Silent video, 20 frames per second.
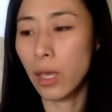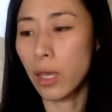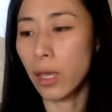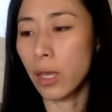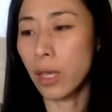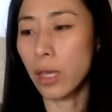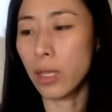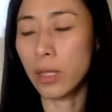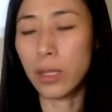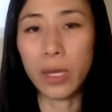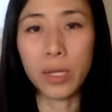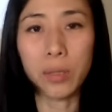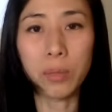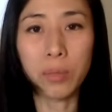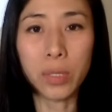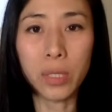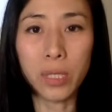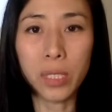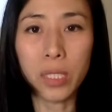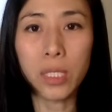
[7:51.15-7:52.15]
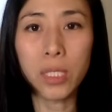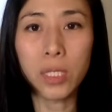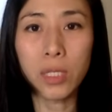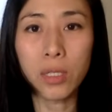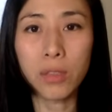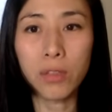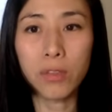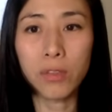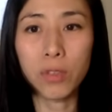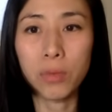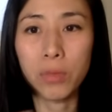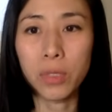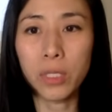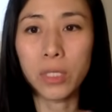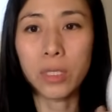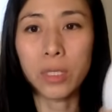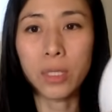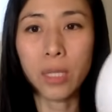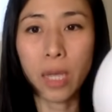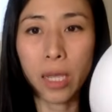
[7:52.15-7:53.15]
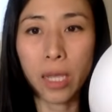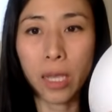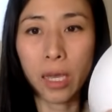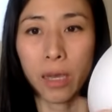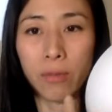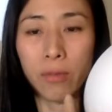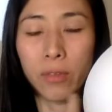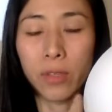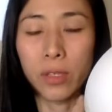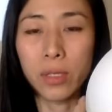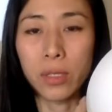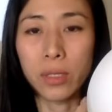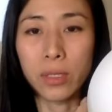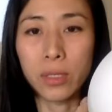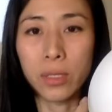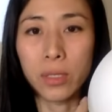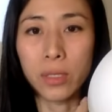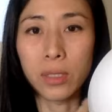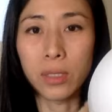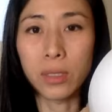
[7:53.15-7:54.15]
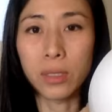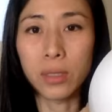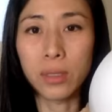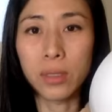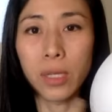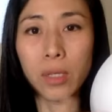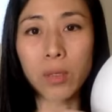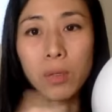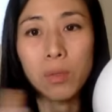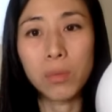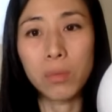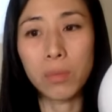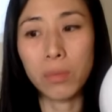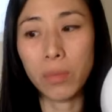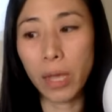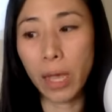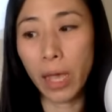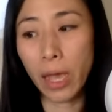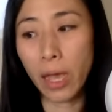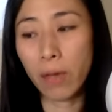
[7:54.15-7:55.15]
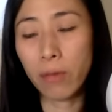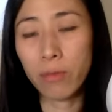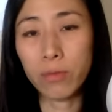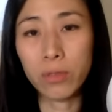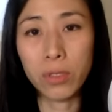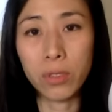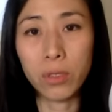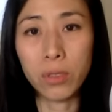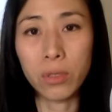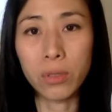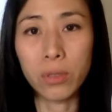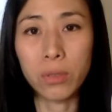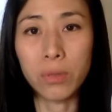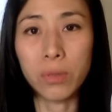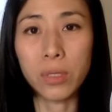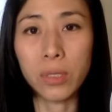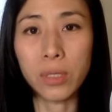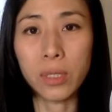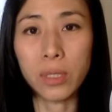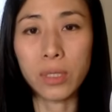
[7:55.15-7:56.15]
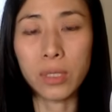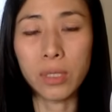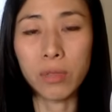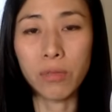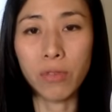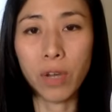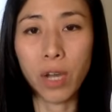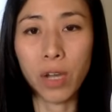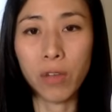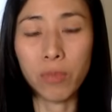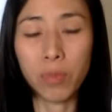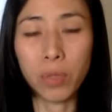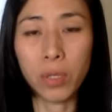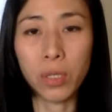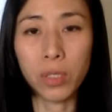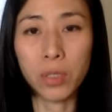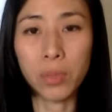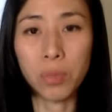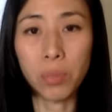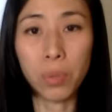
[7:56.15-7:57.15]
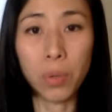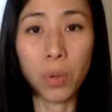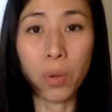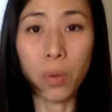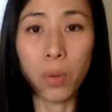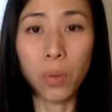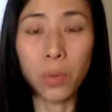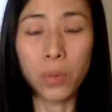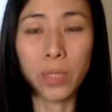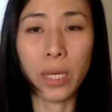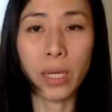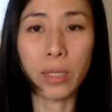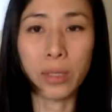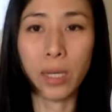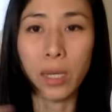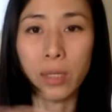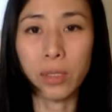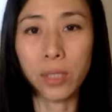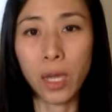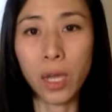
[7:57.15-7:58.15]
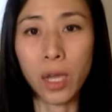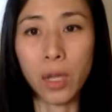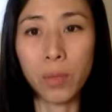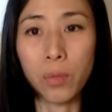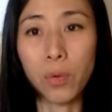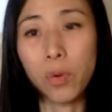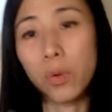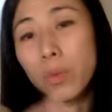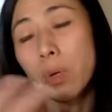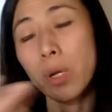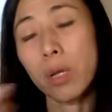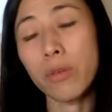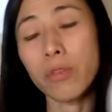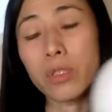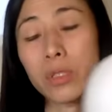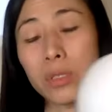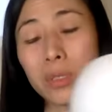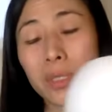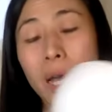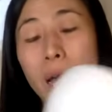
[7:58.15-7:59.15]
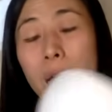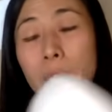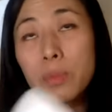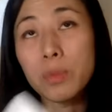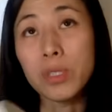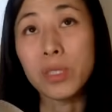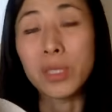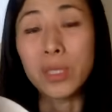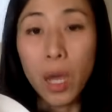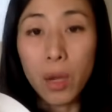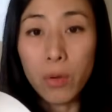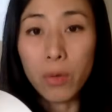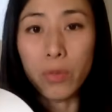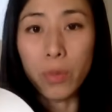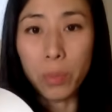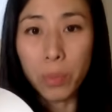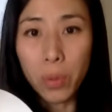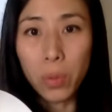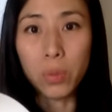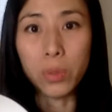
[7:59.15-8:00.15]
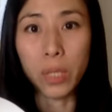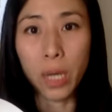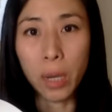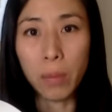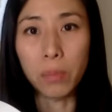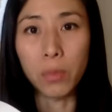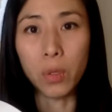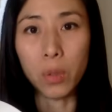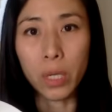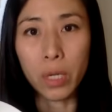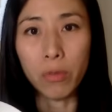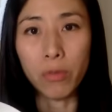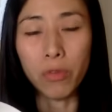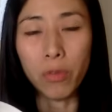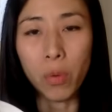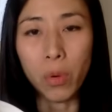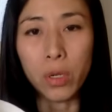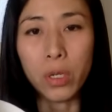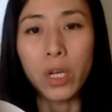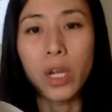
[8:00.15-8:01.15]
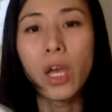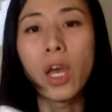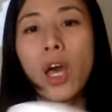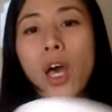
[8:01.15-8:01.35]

And I believe the reason I have this is they don't have the 365 plus bowls at that time, or whatever the style of the bowls that I'm looking for.